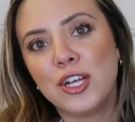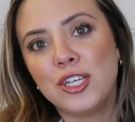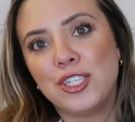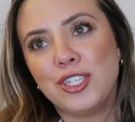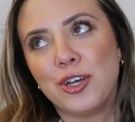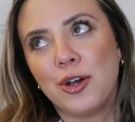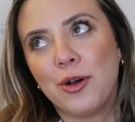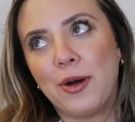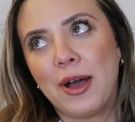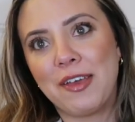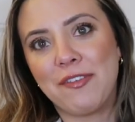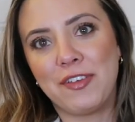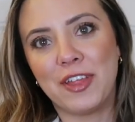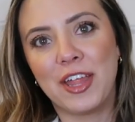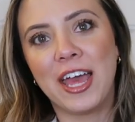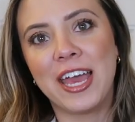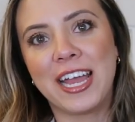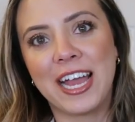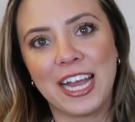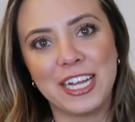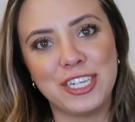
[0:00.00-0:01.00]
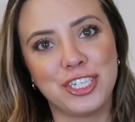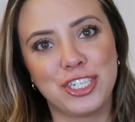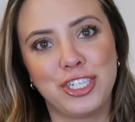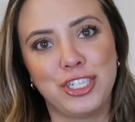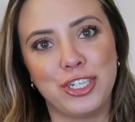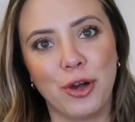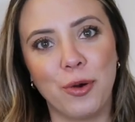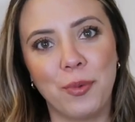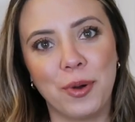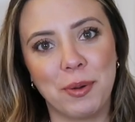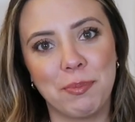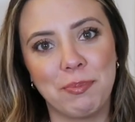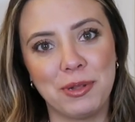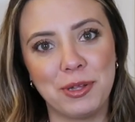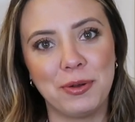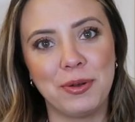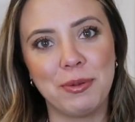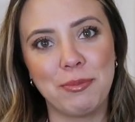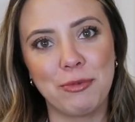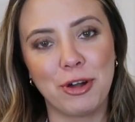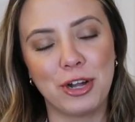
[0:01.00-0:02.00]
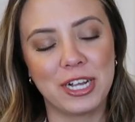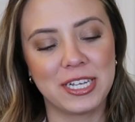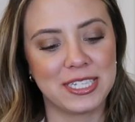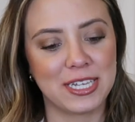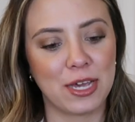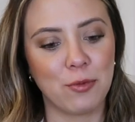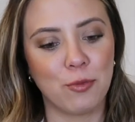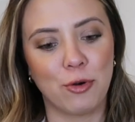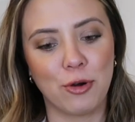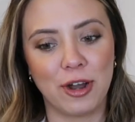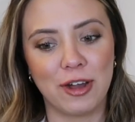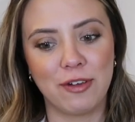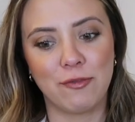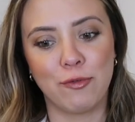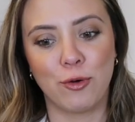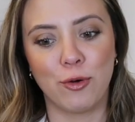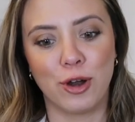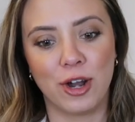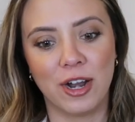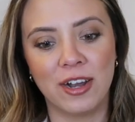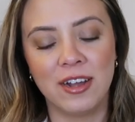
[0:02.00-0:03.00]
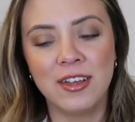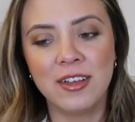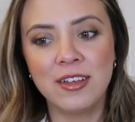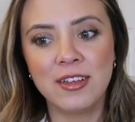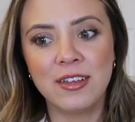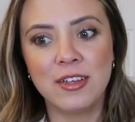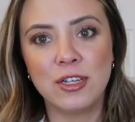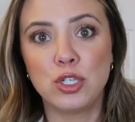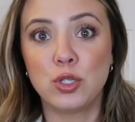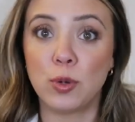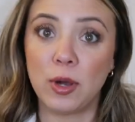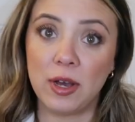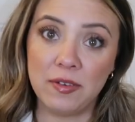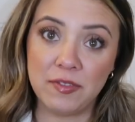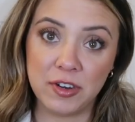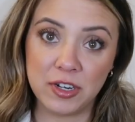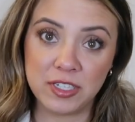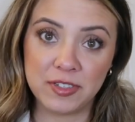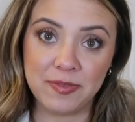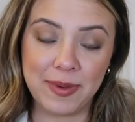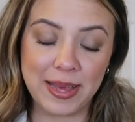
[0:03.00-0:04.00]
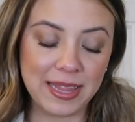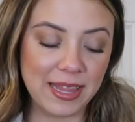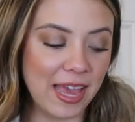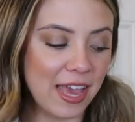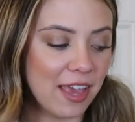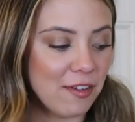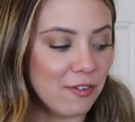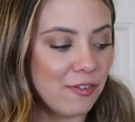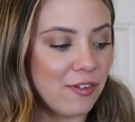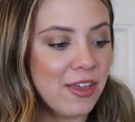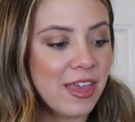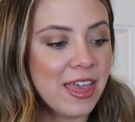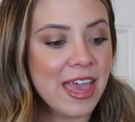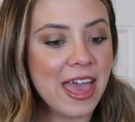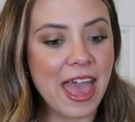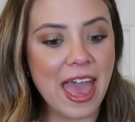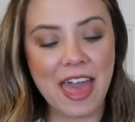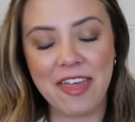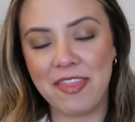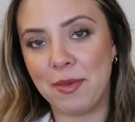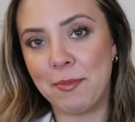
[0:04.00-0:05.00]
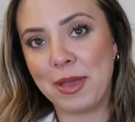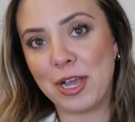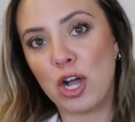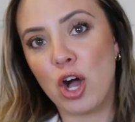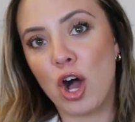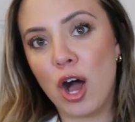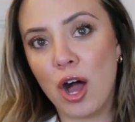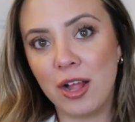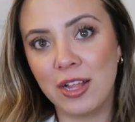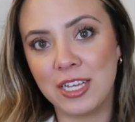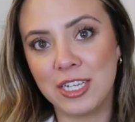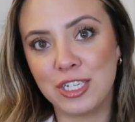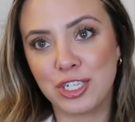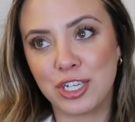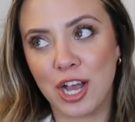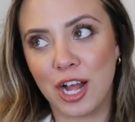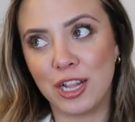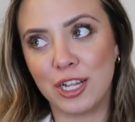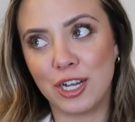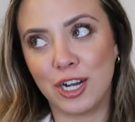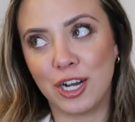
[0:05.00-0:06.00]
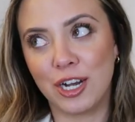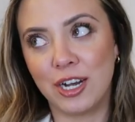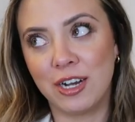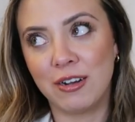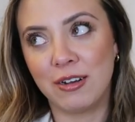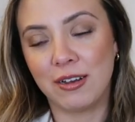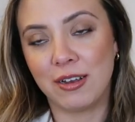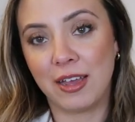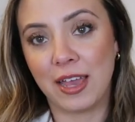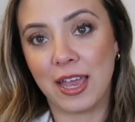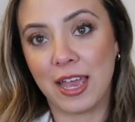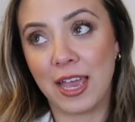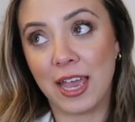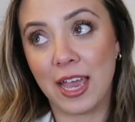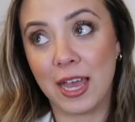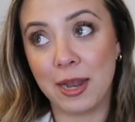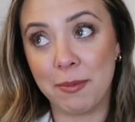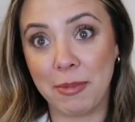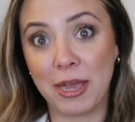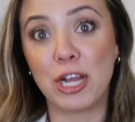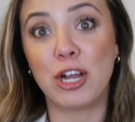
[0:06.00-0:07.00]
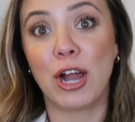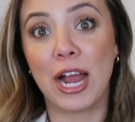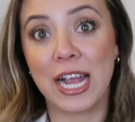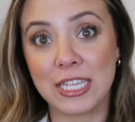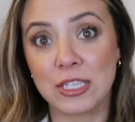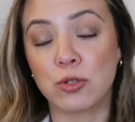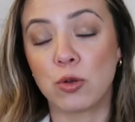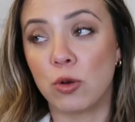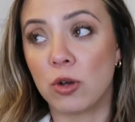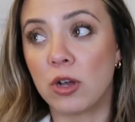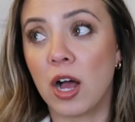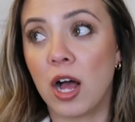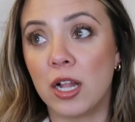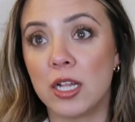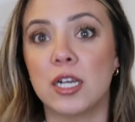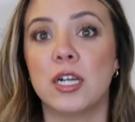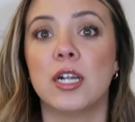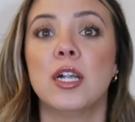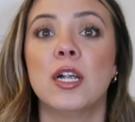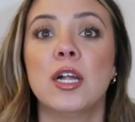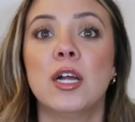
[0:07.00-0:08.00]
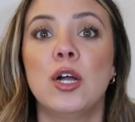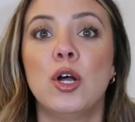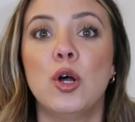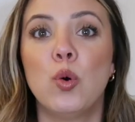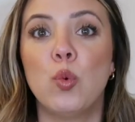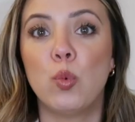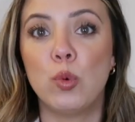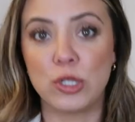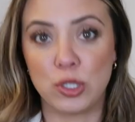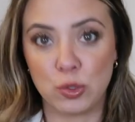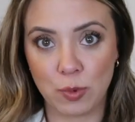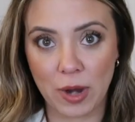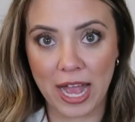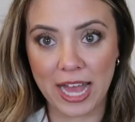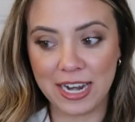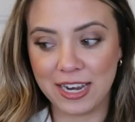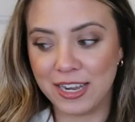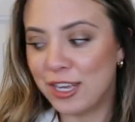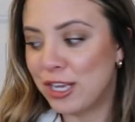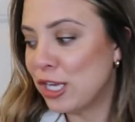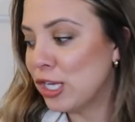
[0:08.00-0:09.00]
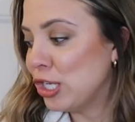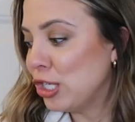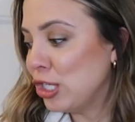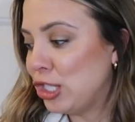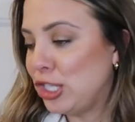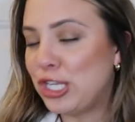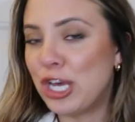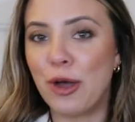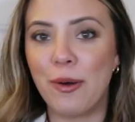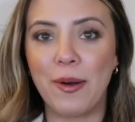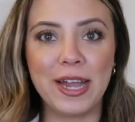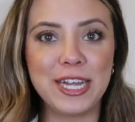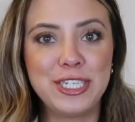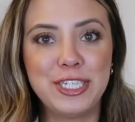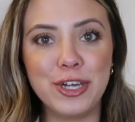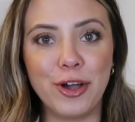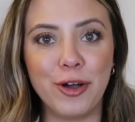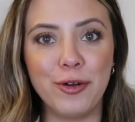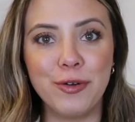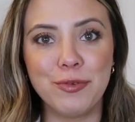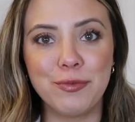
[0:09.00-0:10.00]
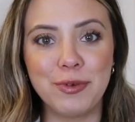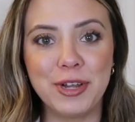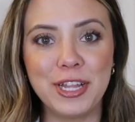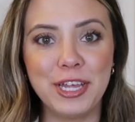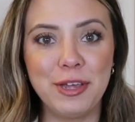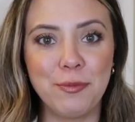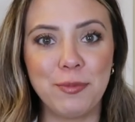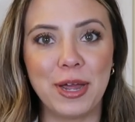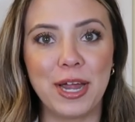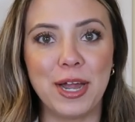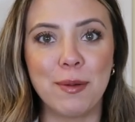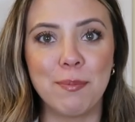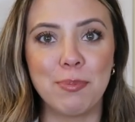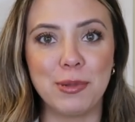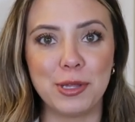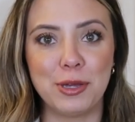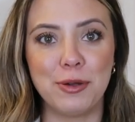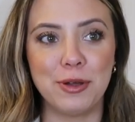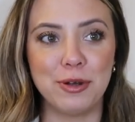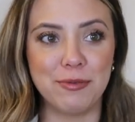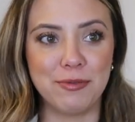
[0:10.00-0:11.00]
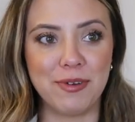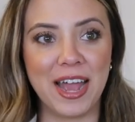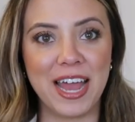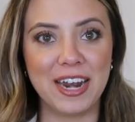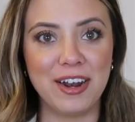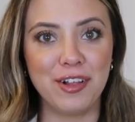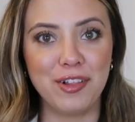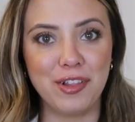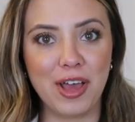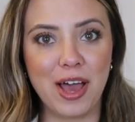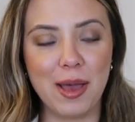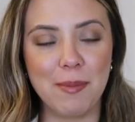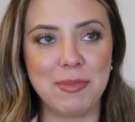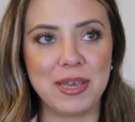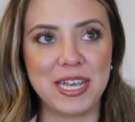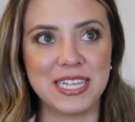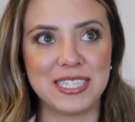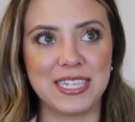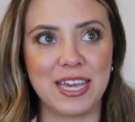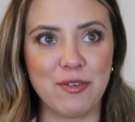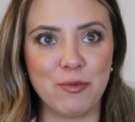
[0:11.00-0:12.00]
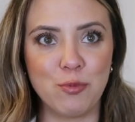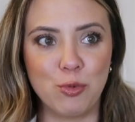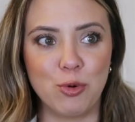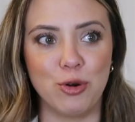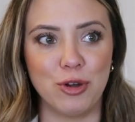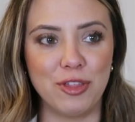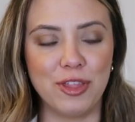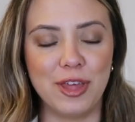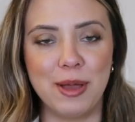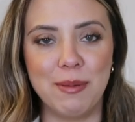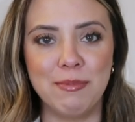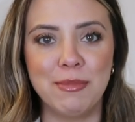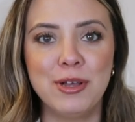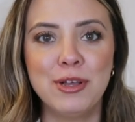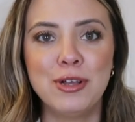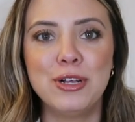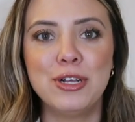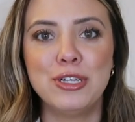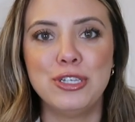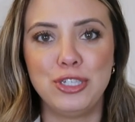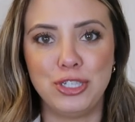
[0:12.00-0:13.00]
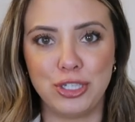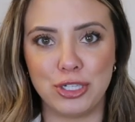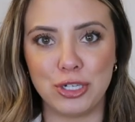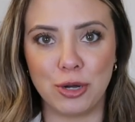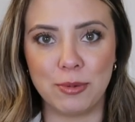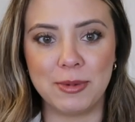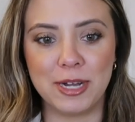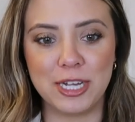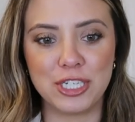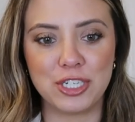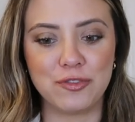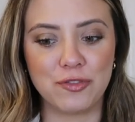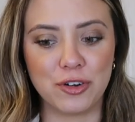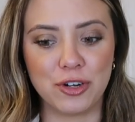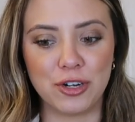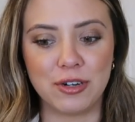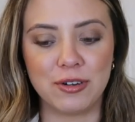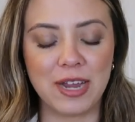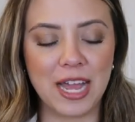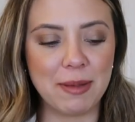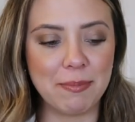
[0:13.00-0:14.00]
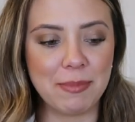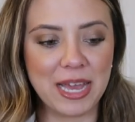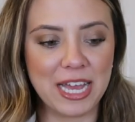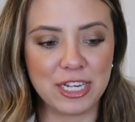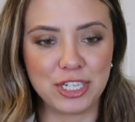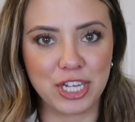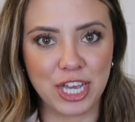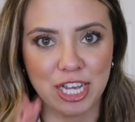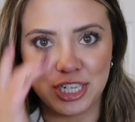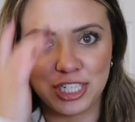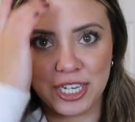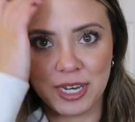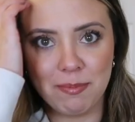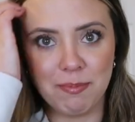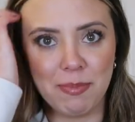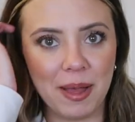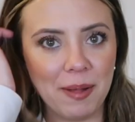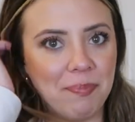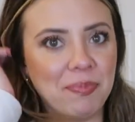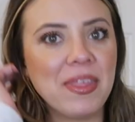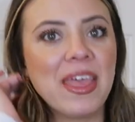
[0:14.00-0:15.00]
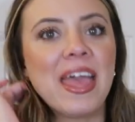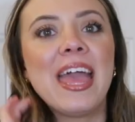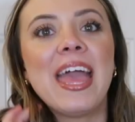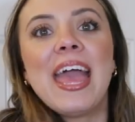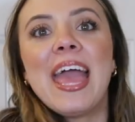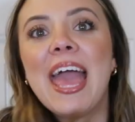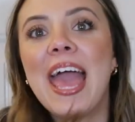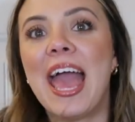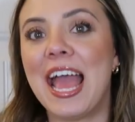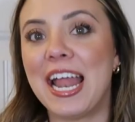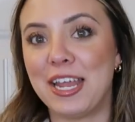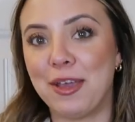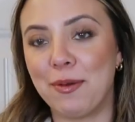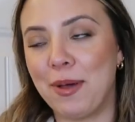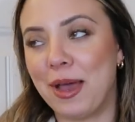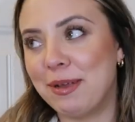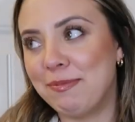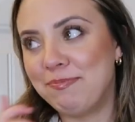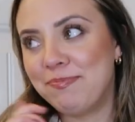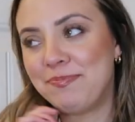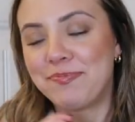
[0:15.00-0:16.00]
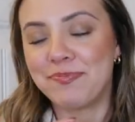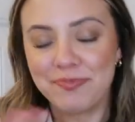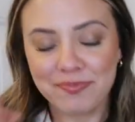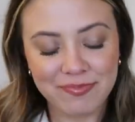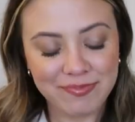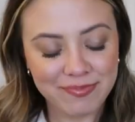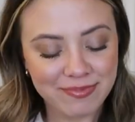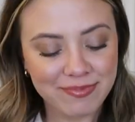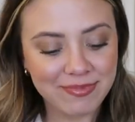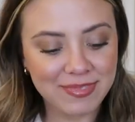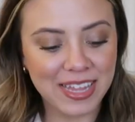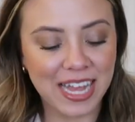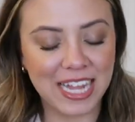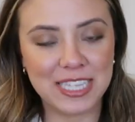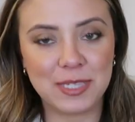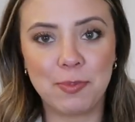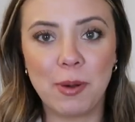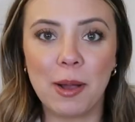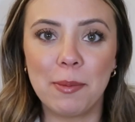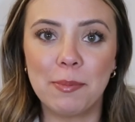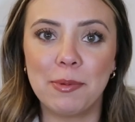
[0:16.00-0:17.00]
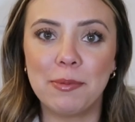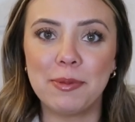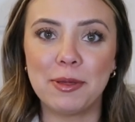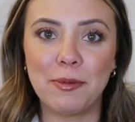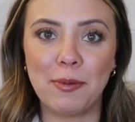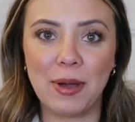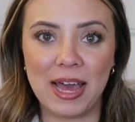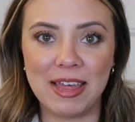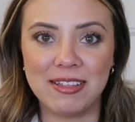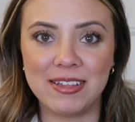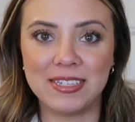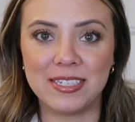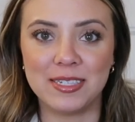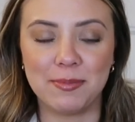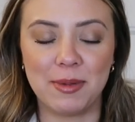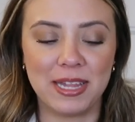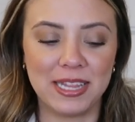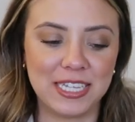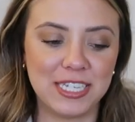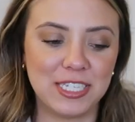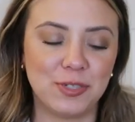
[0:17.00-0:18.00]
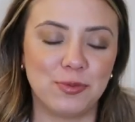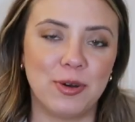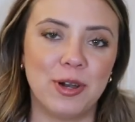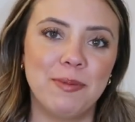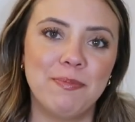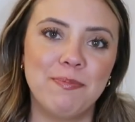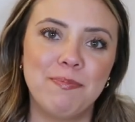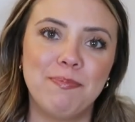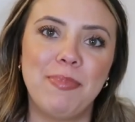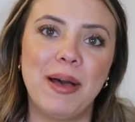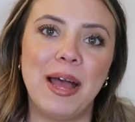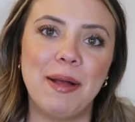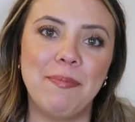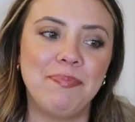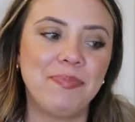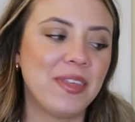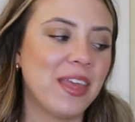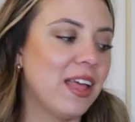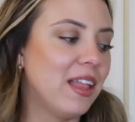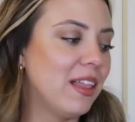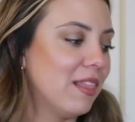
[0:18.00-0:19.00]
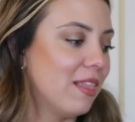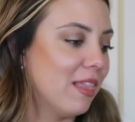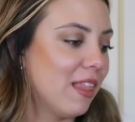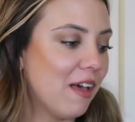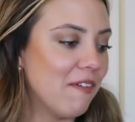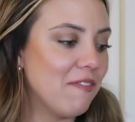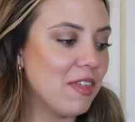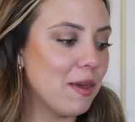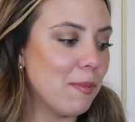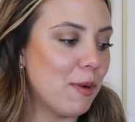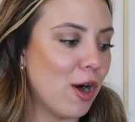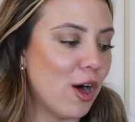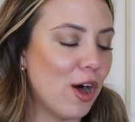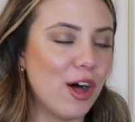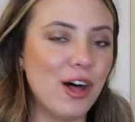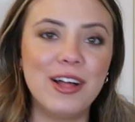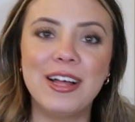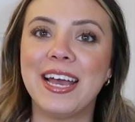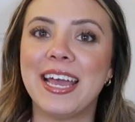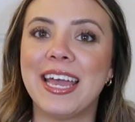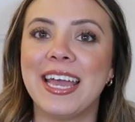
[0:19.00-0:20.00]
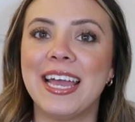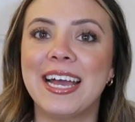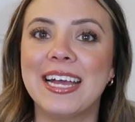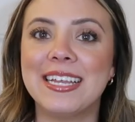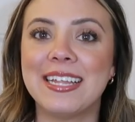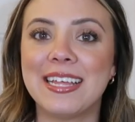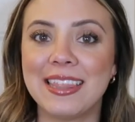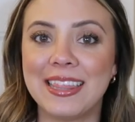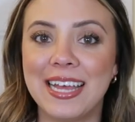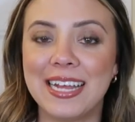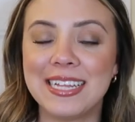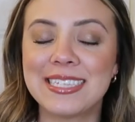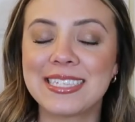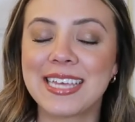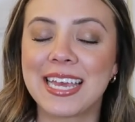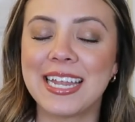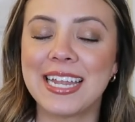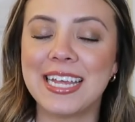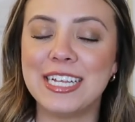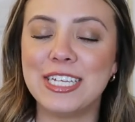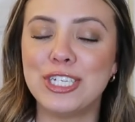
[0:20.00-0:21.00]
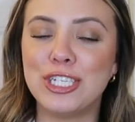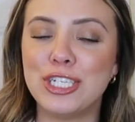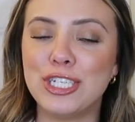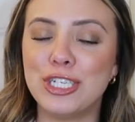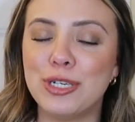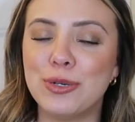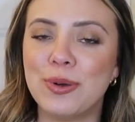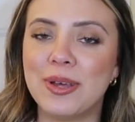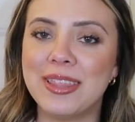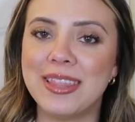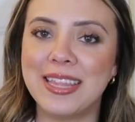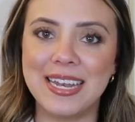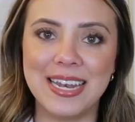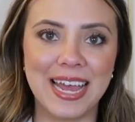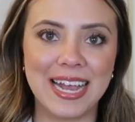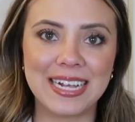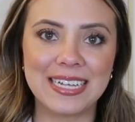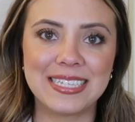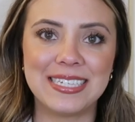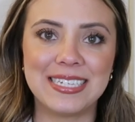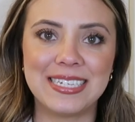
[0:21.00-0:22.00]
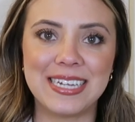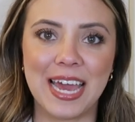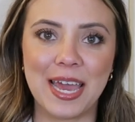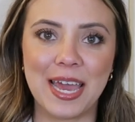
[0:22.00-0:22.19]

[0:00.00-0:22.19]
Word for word: So I feel like I just don't wear blue anymore because I wore it for 12 years of my life. And then my college color and my grad school color was red. So I don't really wear blue and red a lot because I wore them so much for my education. But anyway, that's probably why this is my least worn. But love them all, and let's get into the next